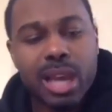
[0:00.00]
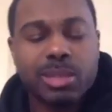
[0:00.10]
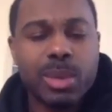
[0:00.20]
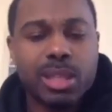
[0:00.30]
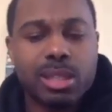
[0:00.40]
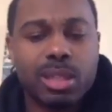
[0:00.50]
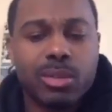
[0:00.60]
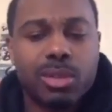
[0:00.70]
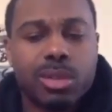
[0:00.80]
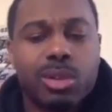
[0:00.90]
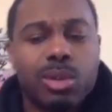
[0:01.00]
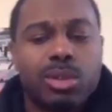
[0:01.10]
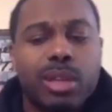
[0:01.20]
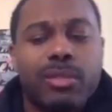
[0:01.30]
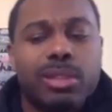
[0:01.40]
And I can speak to you
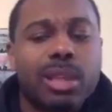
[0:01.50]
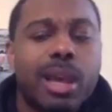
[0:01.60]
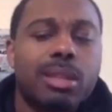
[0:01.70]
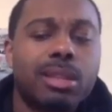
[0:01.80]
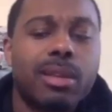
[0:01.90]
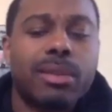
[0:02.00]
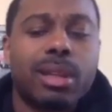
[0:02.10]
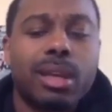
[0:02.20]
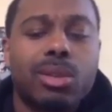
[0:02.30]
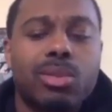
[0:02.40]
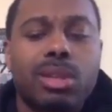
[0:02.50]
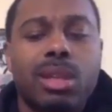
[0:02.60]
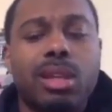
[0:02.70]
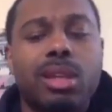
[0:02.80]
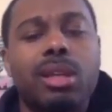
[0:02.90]
know different sides of it, like you
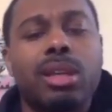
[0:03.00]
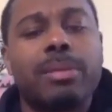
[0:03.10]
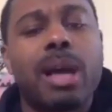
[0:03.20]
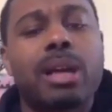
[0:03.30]
said. Um, yeah.